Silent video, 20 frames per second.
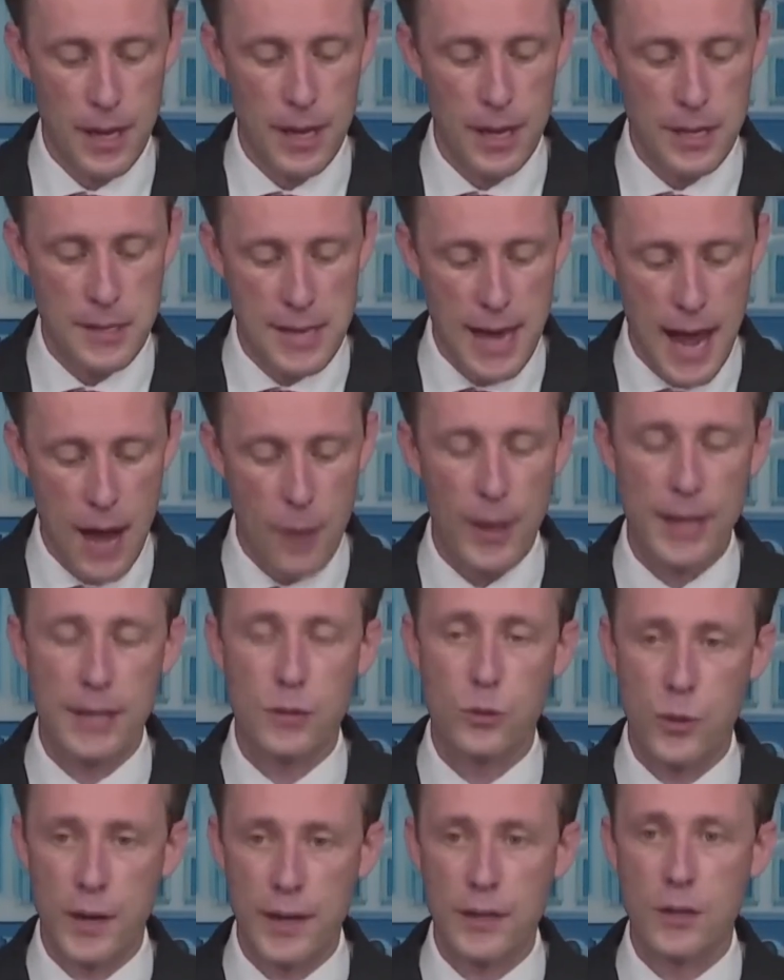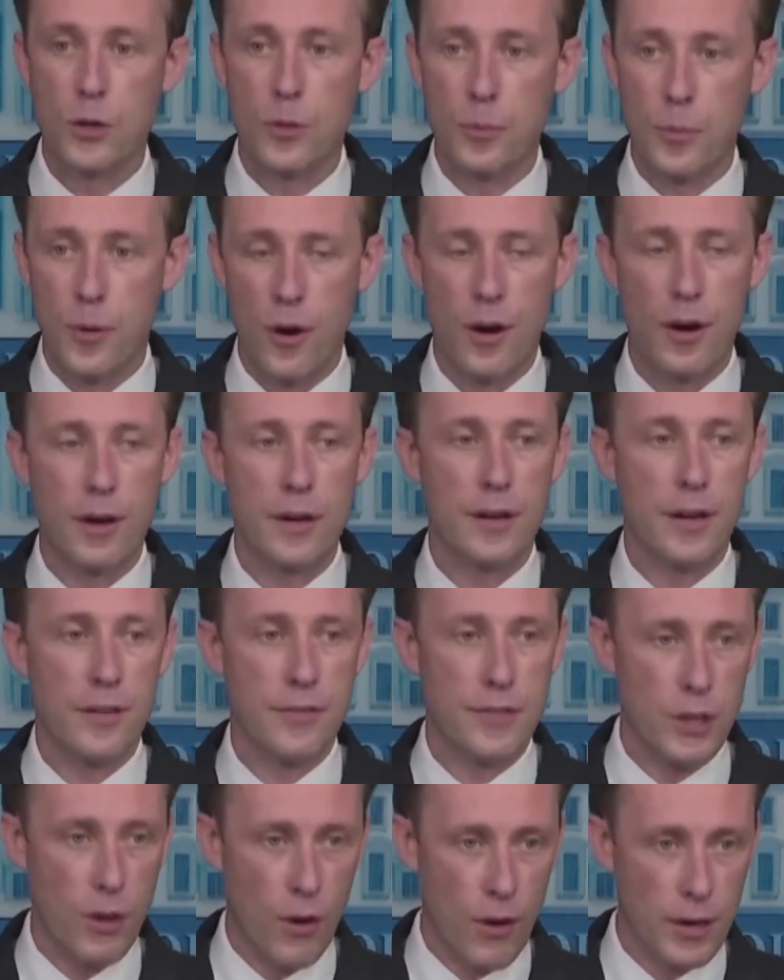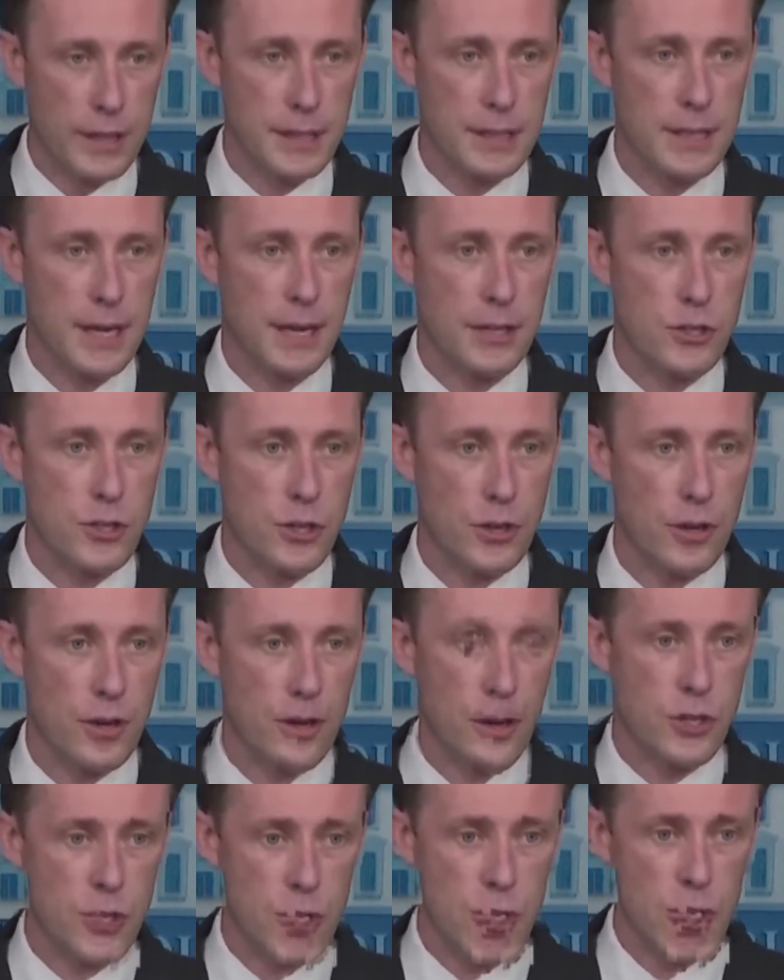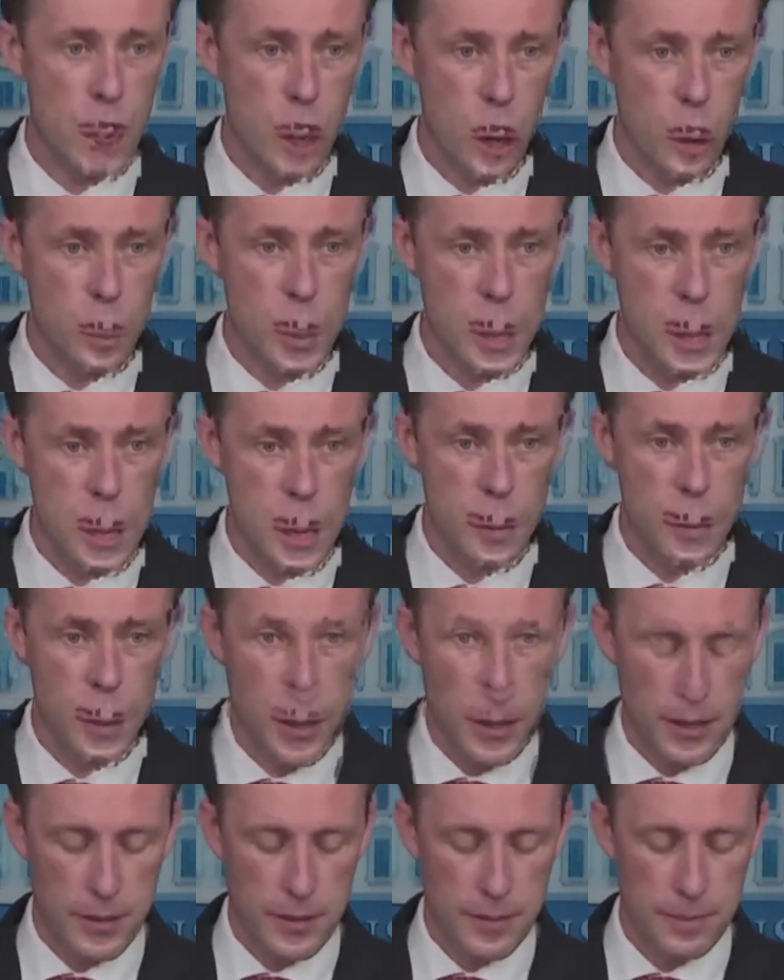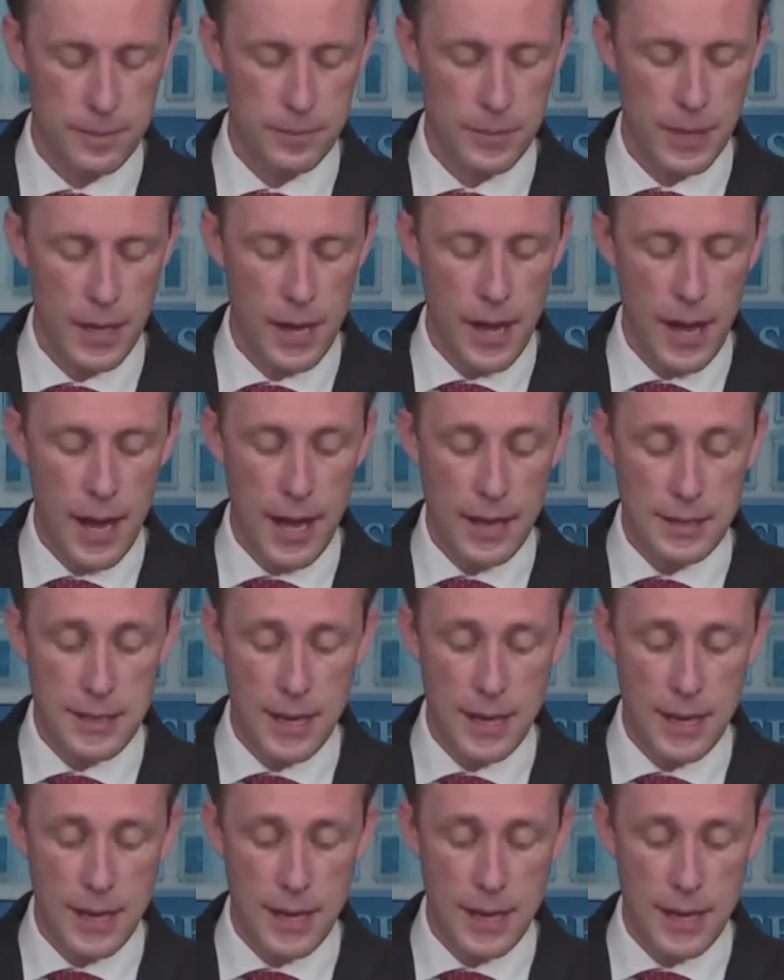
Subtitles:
is now a critical part of the architecture of the Indo-Pacific. And